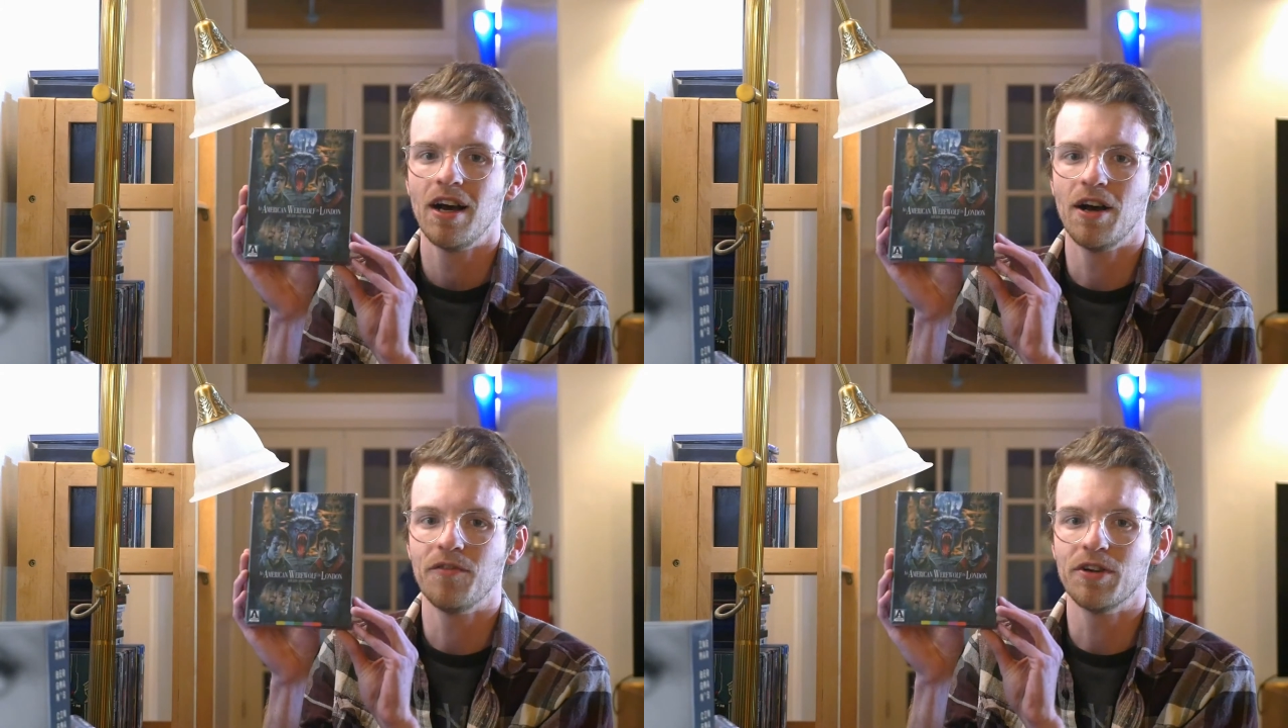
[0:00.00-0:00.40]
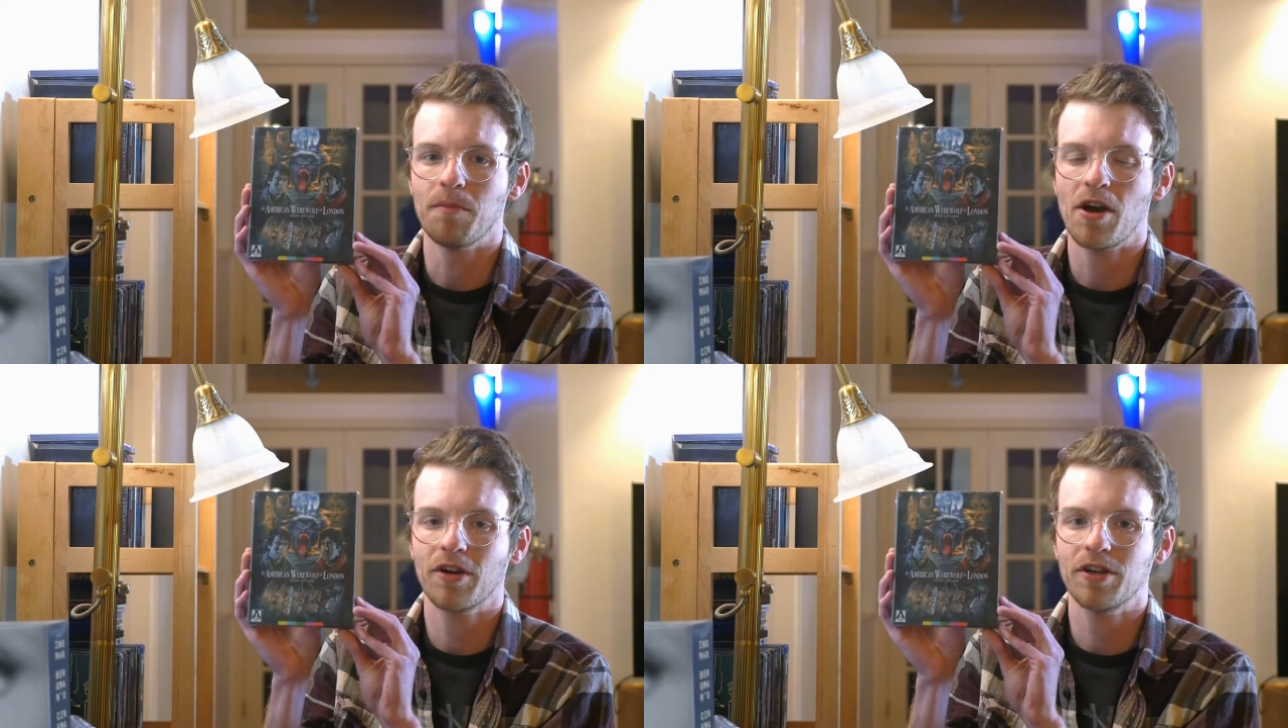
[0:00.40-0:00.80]
of An
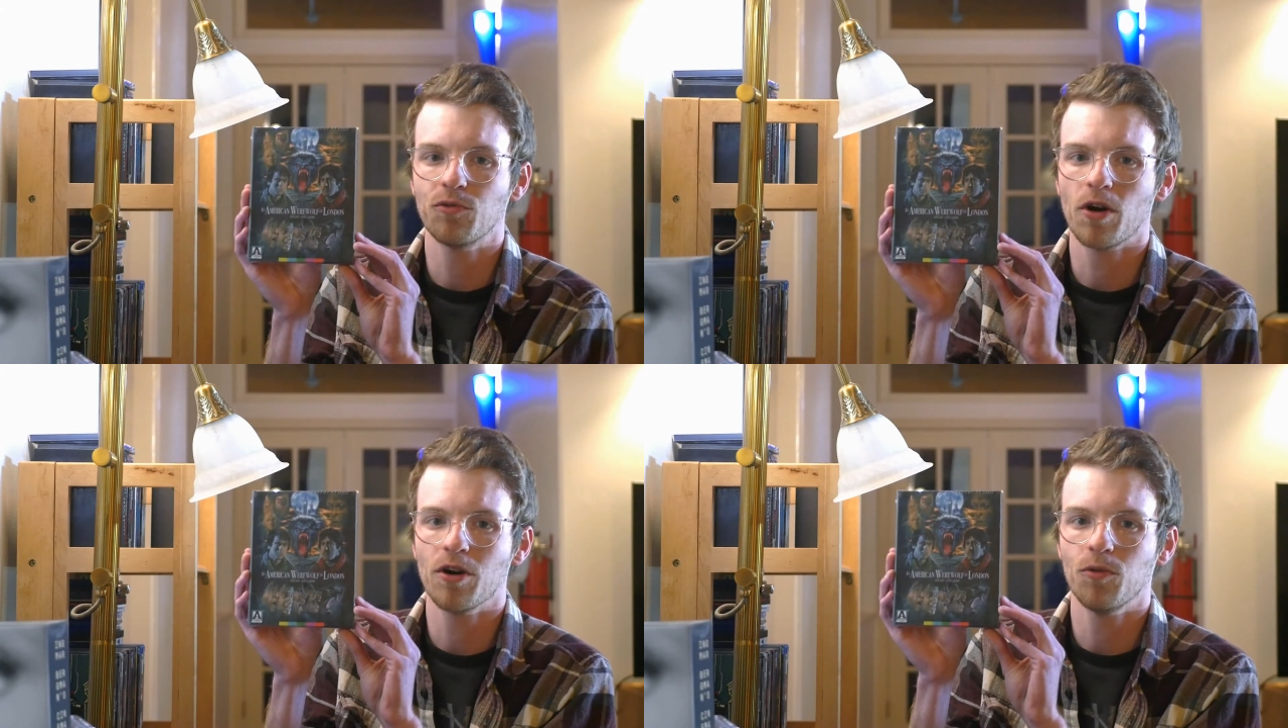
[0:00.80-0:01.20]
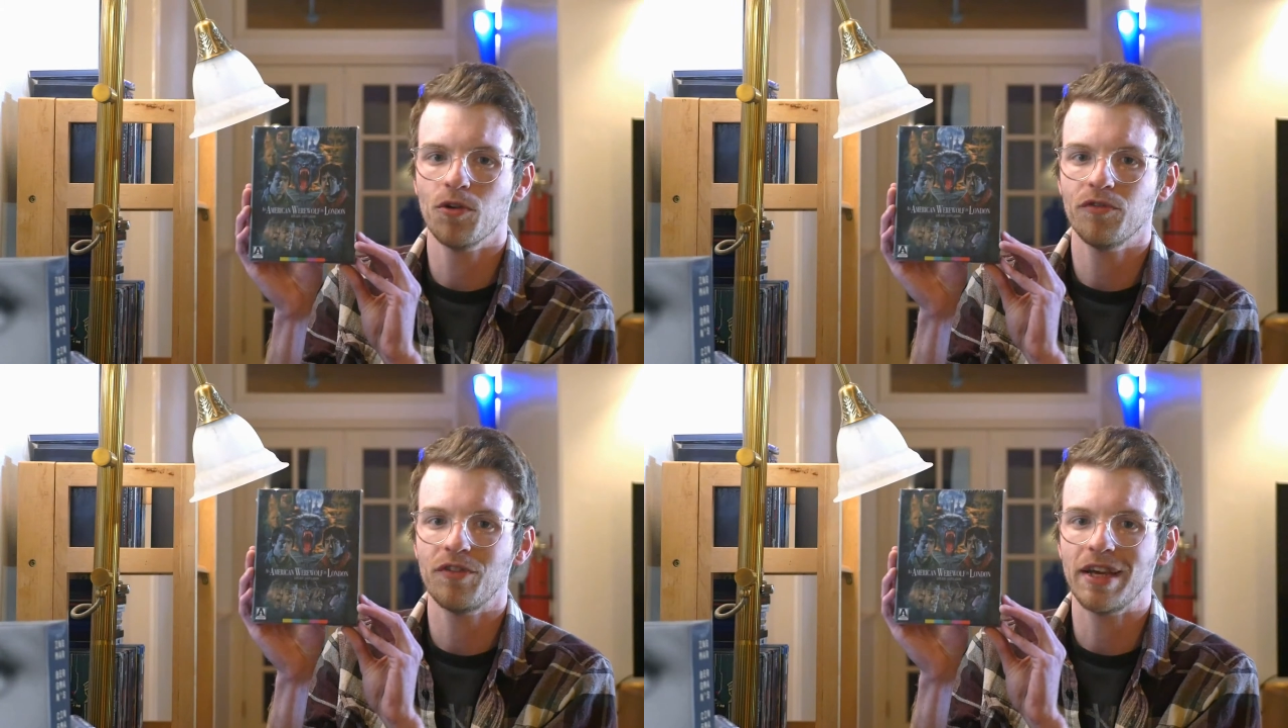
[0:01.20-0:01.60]
American
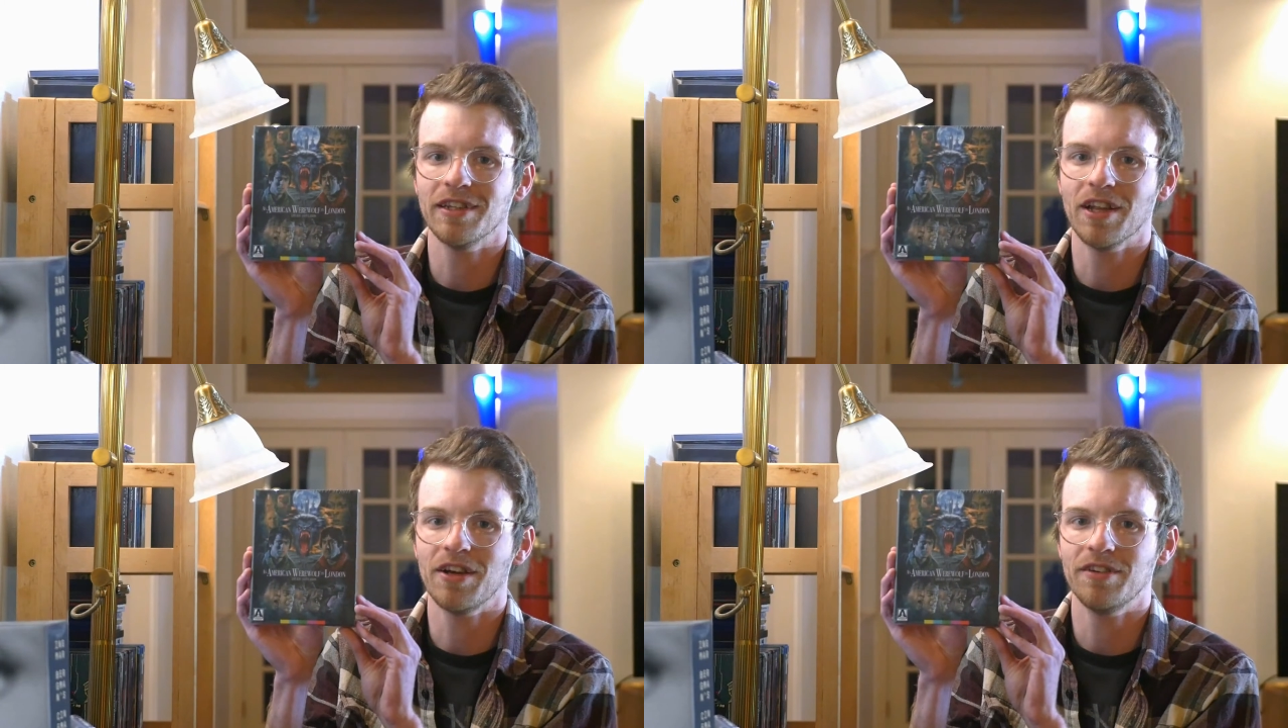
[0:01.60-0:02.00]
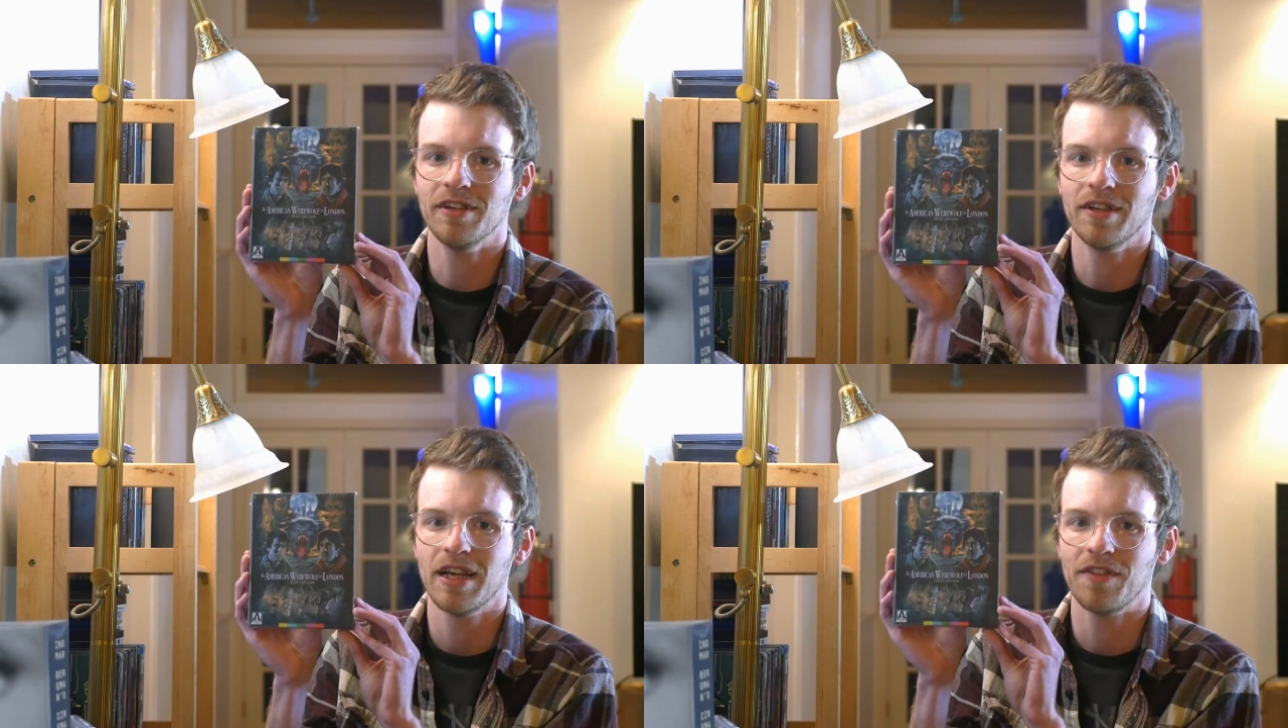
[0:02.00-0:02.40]
Werewolf in London.